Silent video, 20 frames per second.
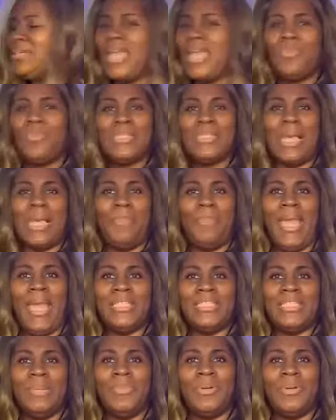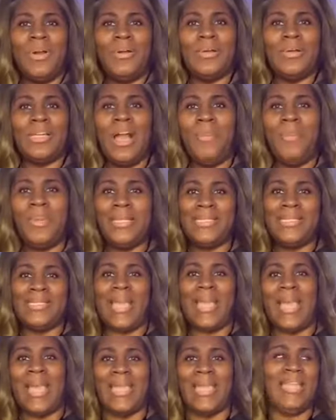okay, once I patched, I'm going to come
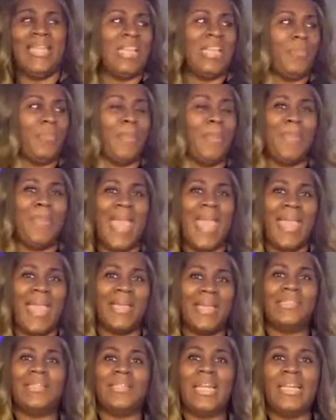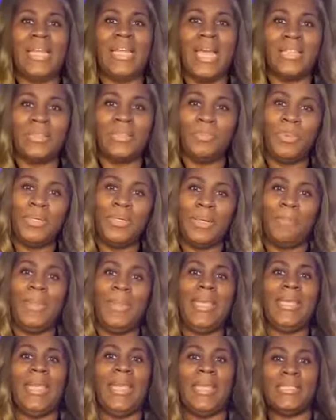inside and get them a bag so they didn't have to put the
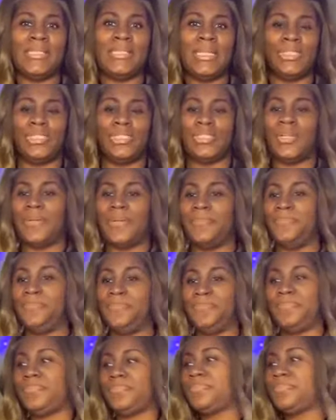pecans in their shirt.